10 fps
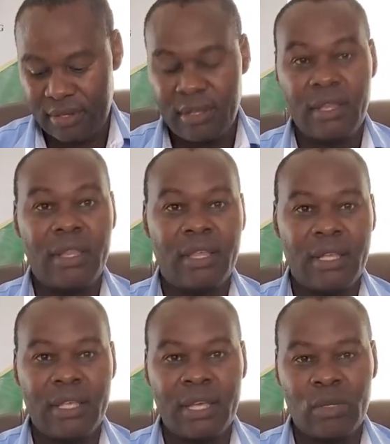in the
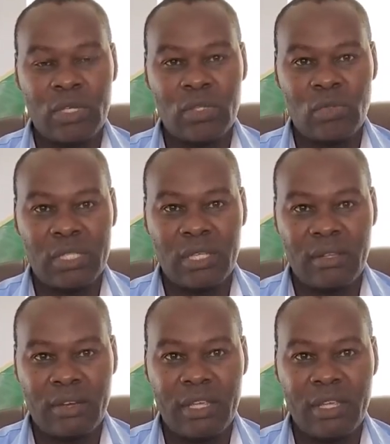year
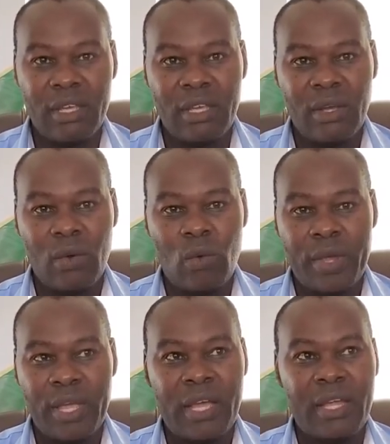2023.
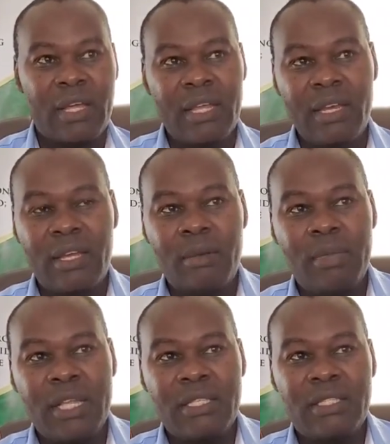We had an
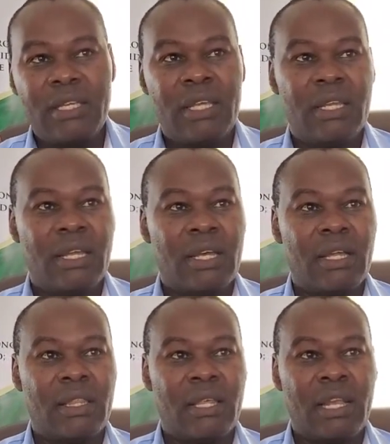increment in uh,
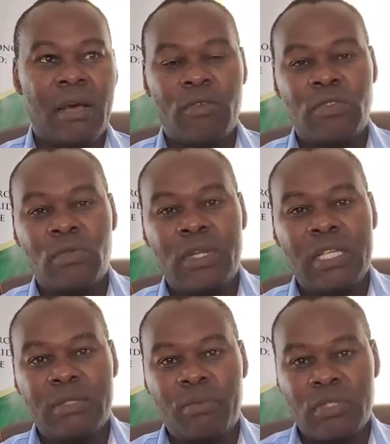the number of
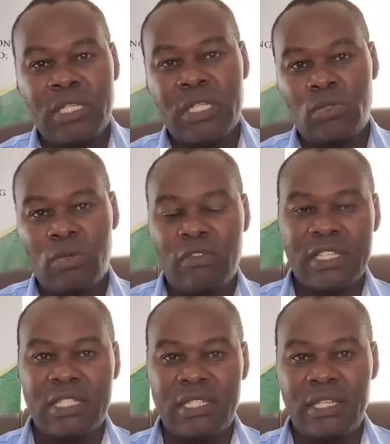students proceeding to
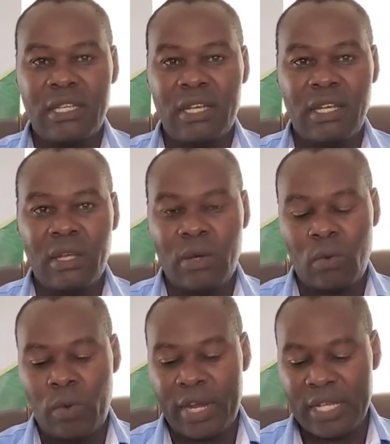university,
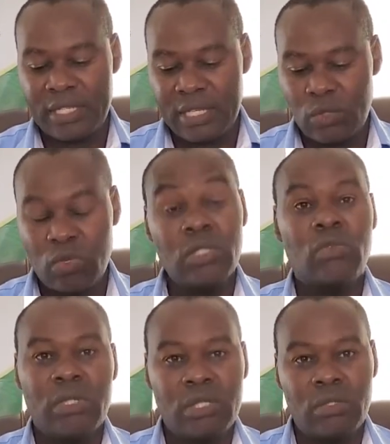whereas in
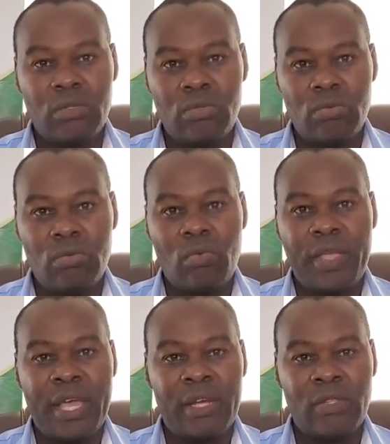2022 we had